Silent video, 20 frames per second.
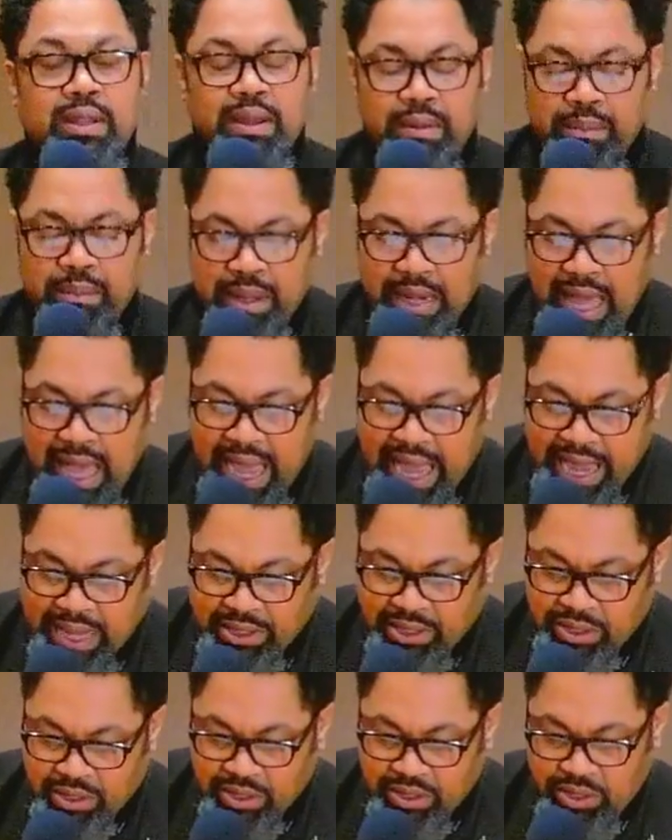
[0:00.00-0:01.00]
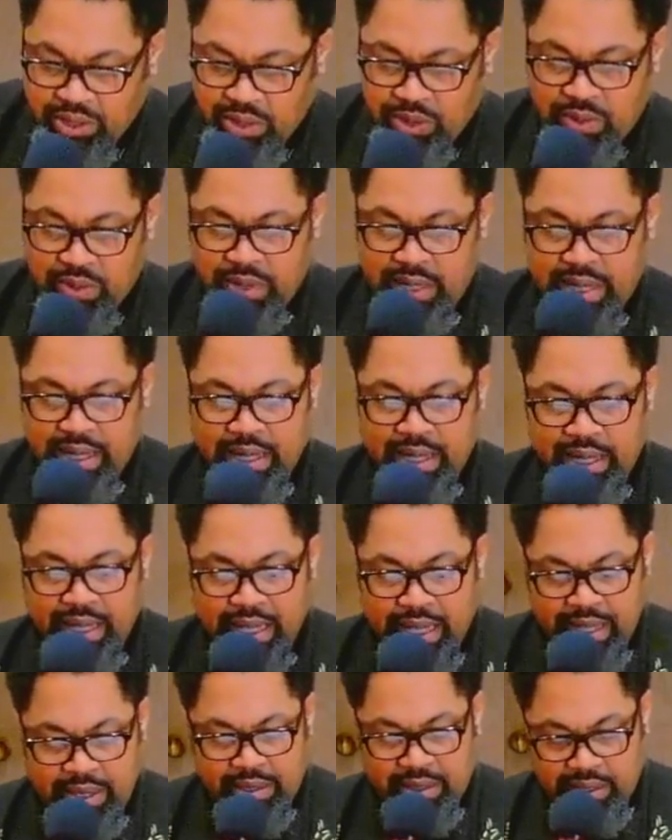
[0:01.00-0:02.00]
blacks during
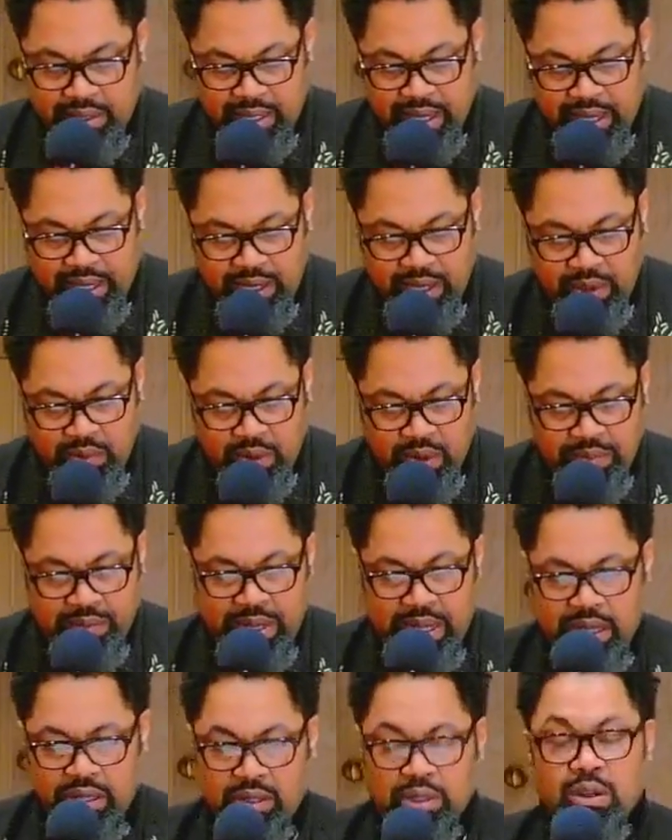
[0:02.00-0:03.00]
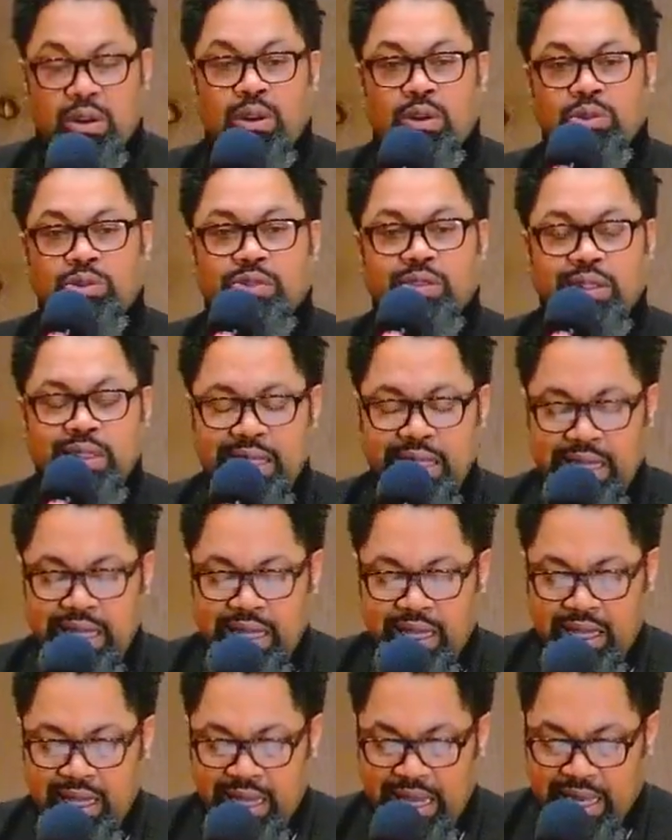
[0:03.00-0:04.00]
his day were being
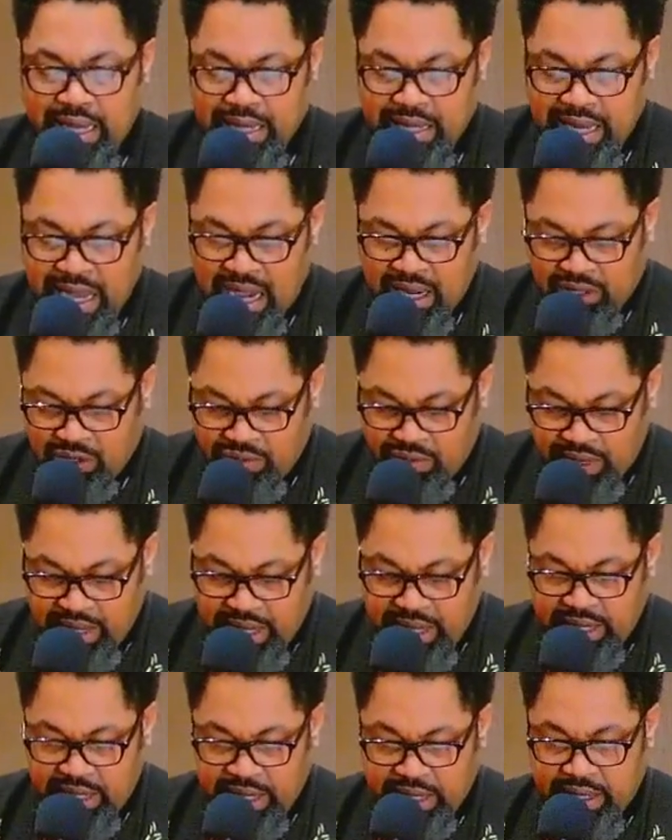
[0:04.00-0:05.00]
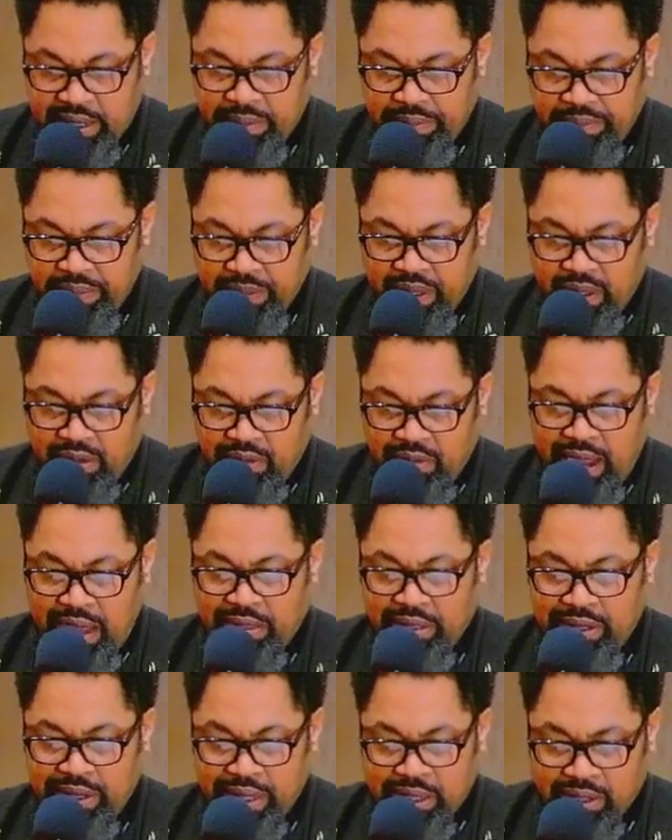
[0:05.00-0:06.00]
culturally indoctrinated
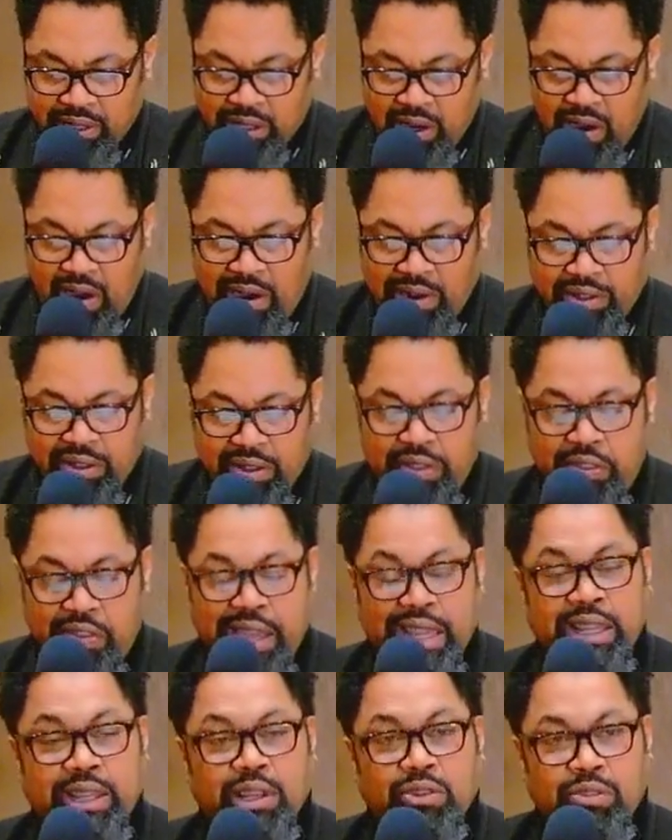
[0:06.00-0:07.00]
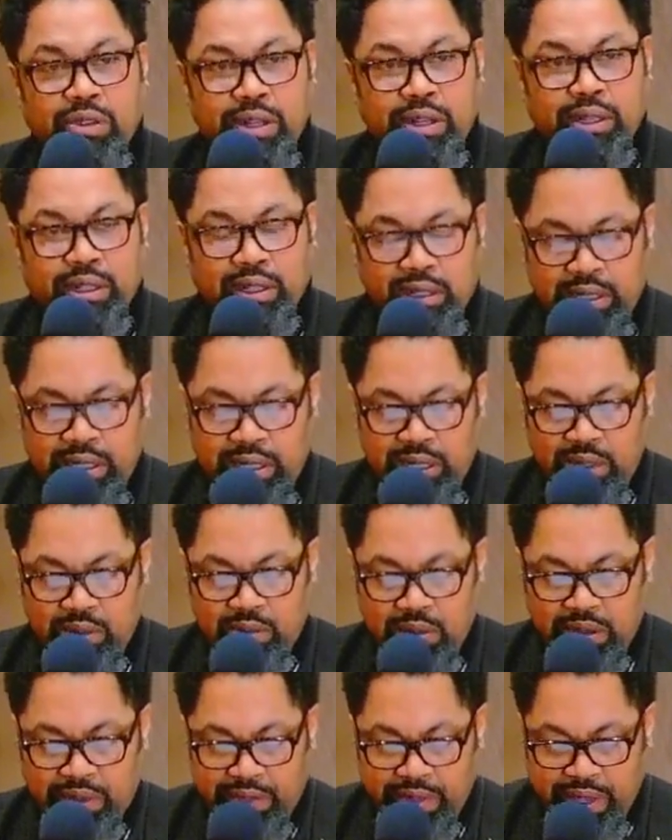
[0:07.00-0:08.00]
rather than taught to think critically
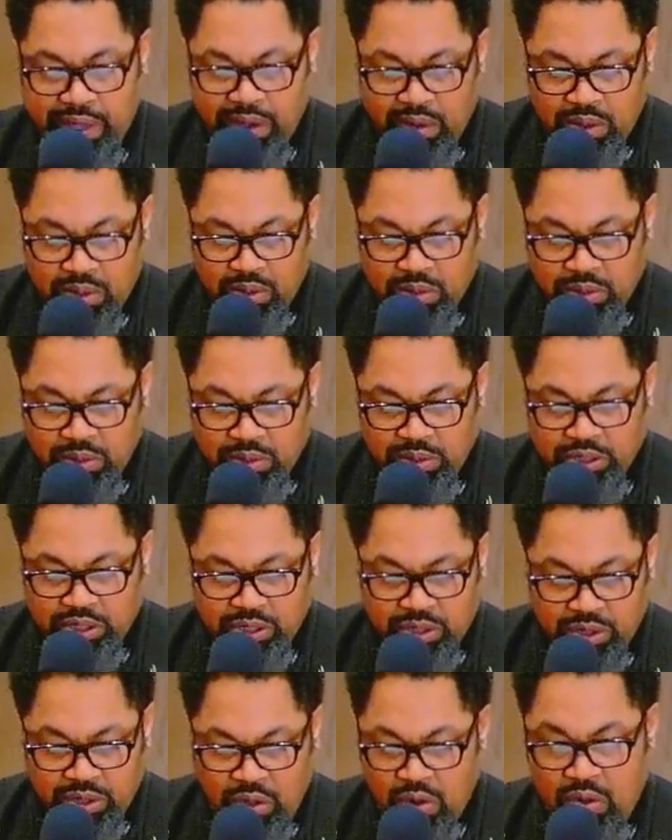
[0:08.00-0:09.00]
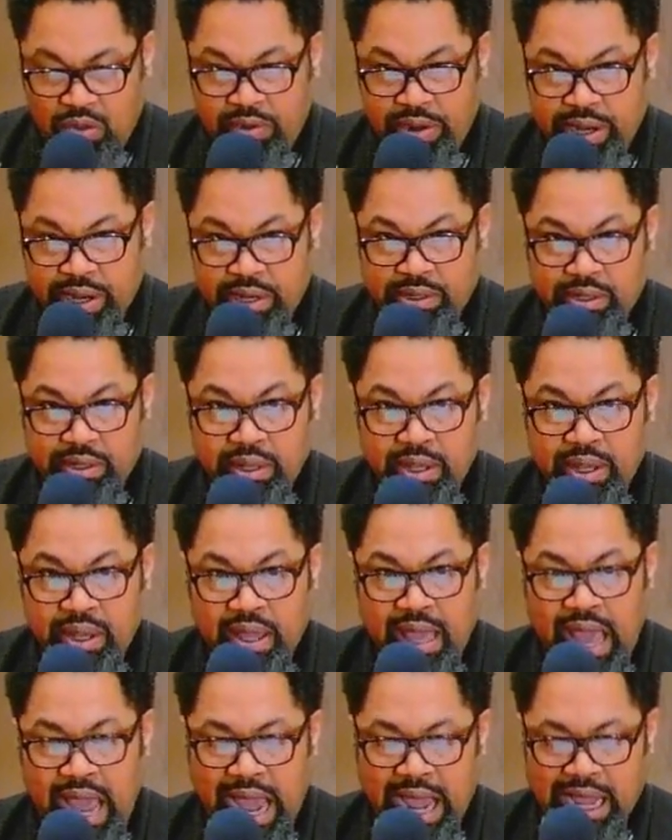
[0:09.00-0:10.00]
with their own stories
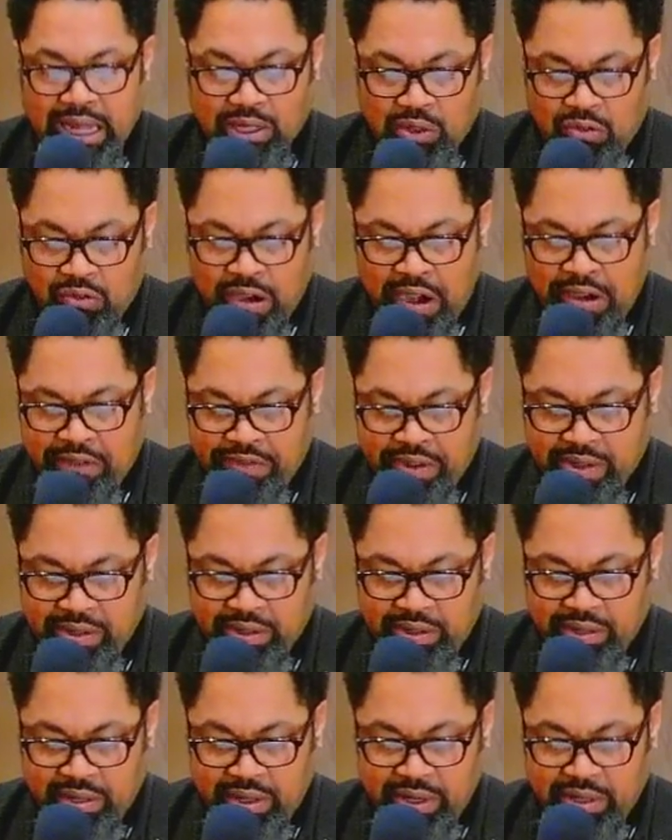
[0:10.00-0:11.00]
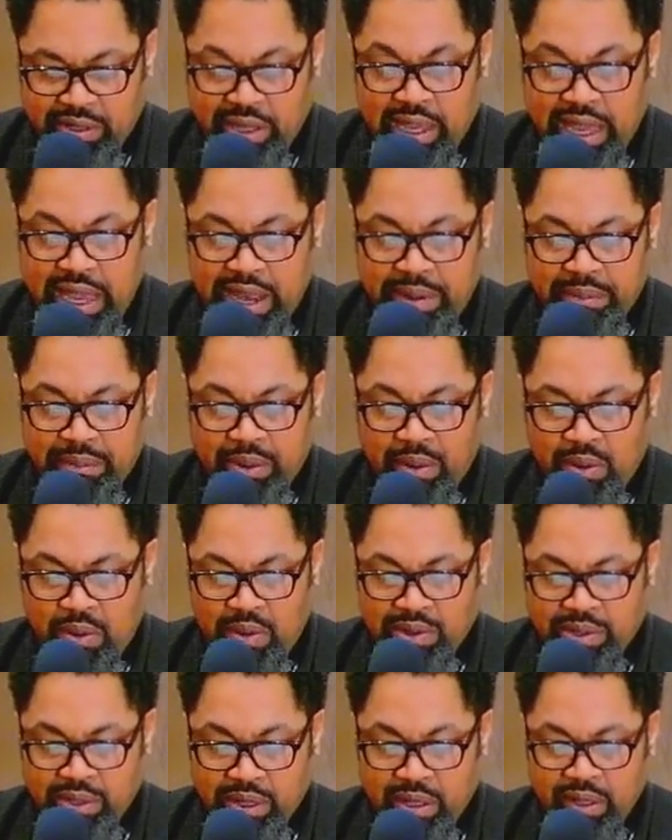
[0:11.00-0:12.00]
as references and
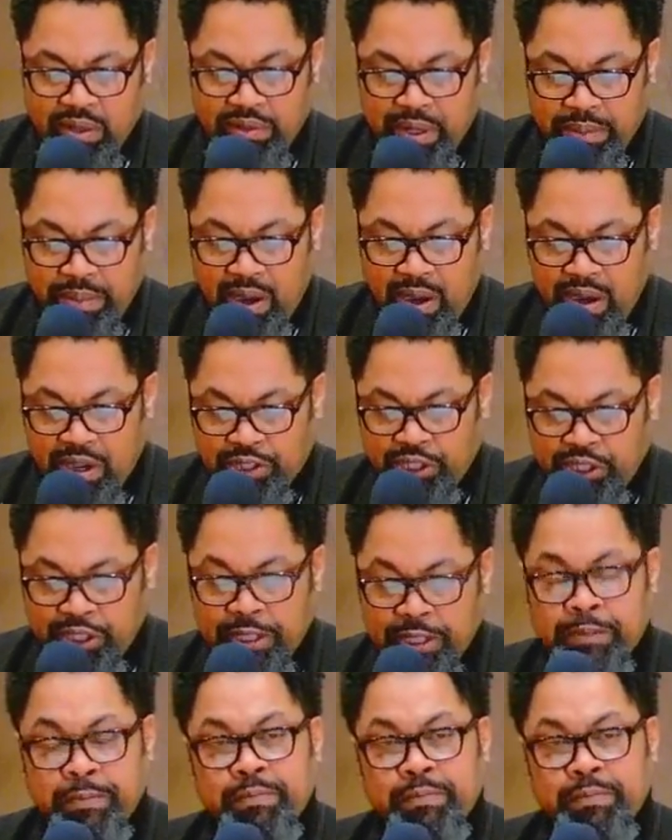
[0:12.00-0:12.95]
points of departure.